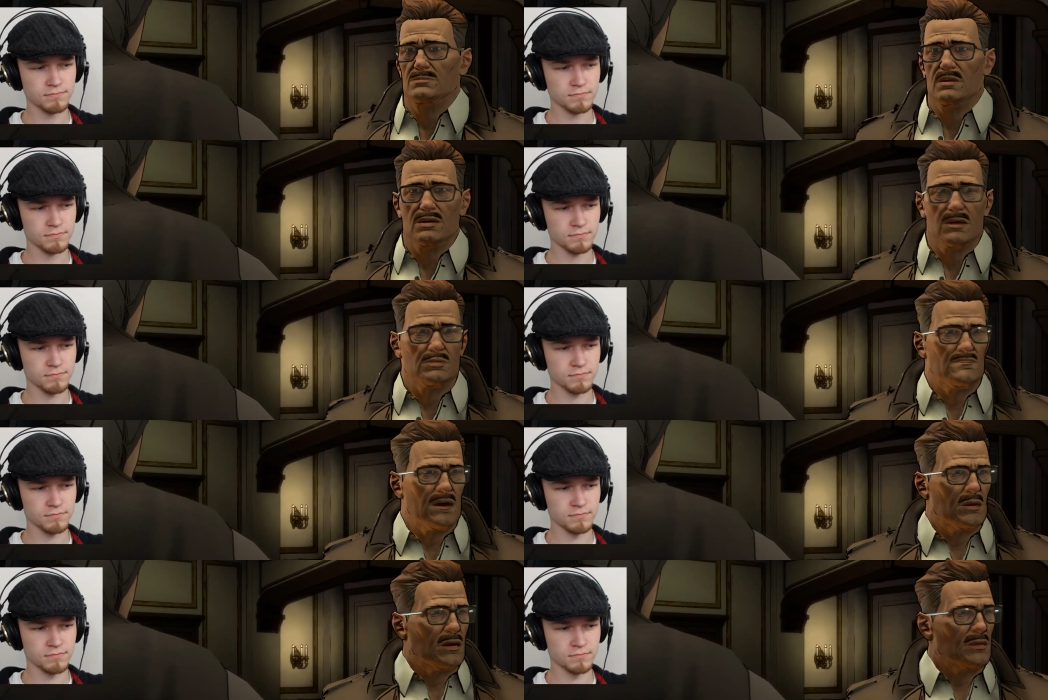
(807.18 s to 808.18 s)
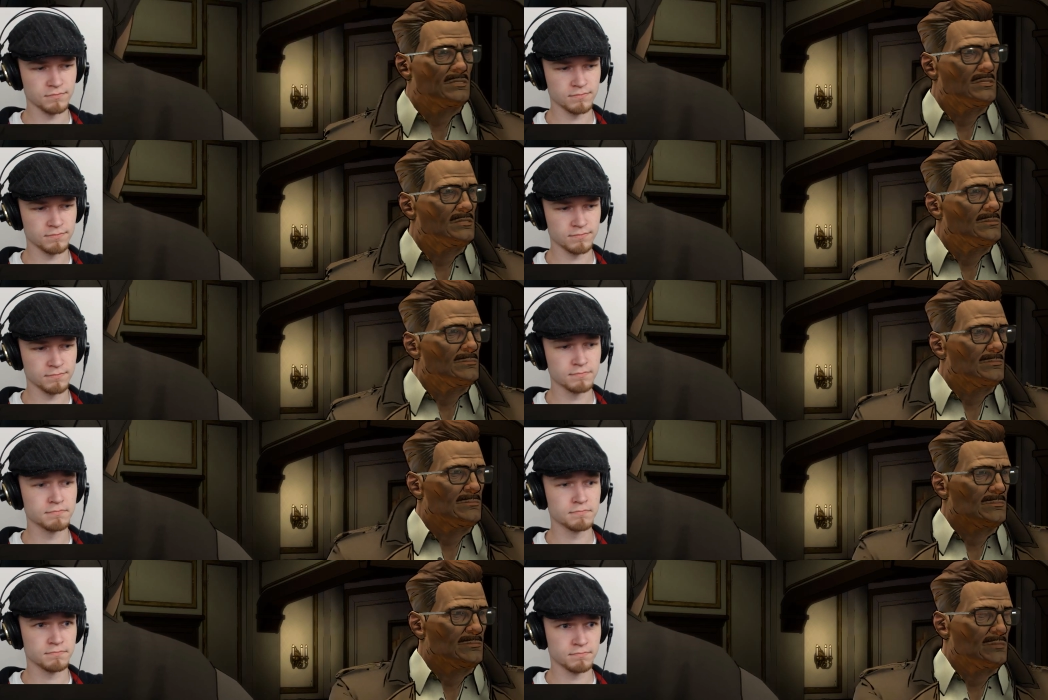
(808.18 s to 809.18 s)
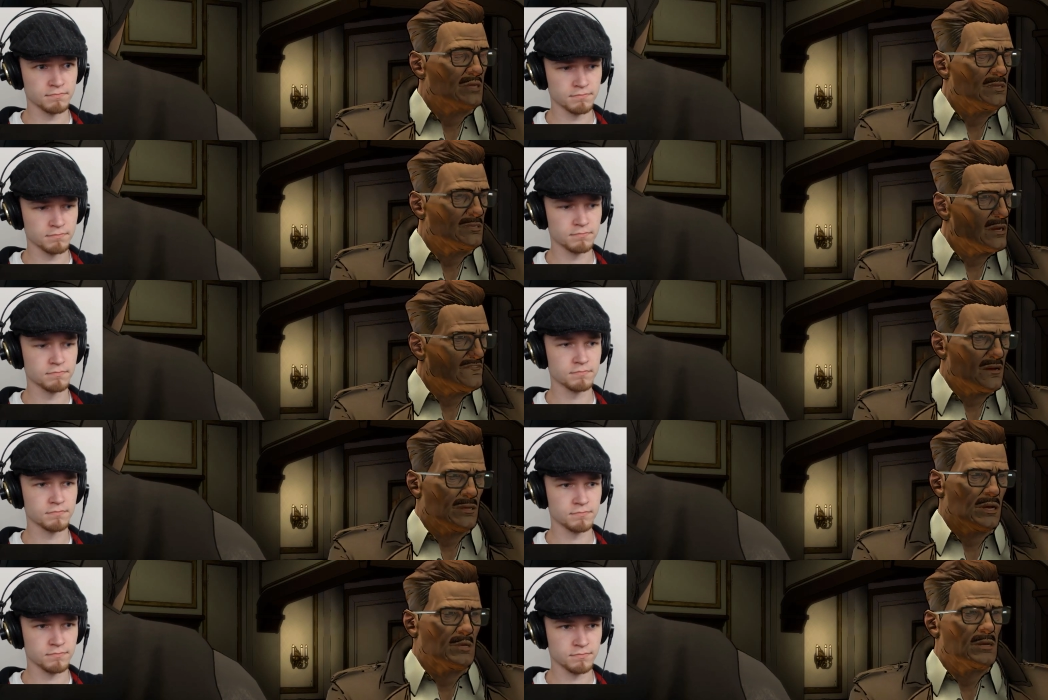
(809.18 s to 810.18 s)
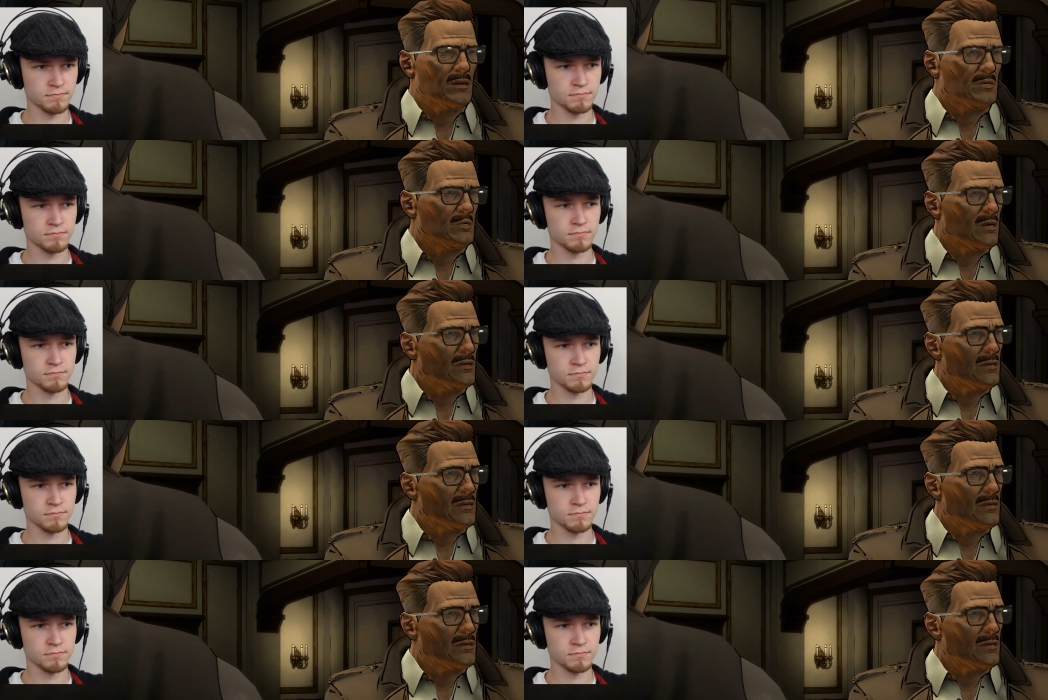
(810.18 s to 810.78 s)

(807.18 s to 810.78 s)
Speaker 1: can take care of all this. Just need to figure out what to do